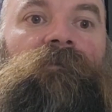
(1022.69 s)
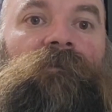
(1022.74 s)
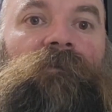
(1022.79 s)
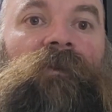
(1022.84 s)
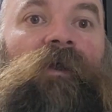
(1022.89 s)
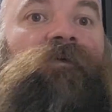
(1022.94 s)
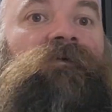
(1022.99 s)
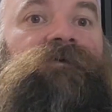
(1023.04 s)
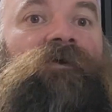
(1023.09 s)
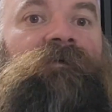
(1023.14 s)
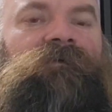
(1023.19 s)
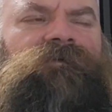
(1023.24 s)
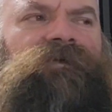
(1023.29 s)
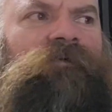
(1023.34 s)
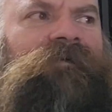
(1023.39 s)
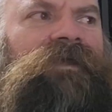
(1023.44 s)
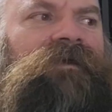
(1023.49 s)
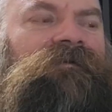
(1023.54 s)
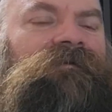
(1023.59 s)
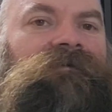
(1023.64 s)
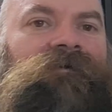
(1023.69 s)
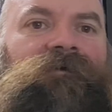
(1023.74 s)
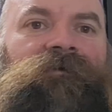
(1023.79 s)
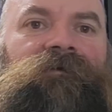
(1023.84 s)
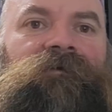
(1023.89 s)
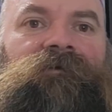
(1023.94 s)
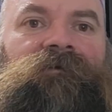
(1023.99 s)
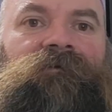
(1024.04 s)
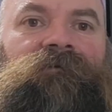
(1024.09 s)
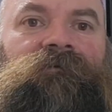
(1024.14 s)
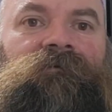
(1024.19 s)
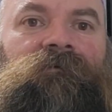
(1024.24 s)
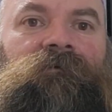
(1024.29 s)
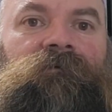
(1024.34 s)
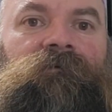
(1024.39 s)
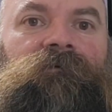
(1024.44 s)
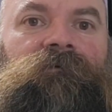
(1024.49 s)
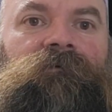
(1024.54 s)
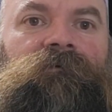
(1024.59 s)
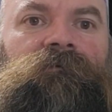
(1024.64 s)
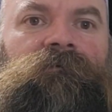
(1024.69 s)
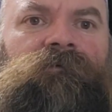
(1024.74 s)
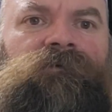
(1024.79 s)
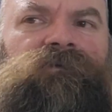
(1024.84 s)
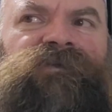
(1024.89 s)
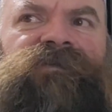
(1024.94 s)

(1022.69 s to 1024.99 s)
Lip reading: Oh, was it Armageddon? There's at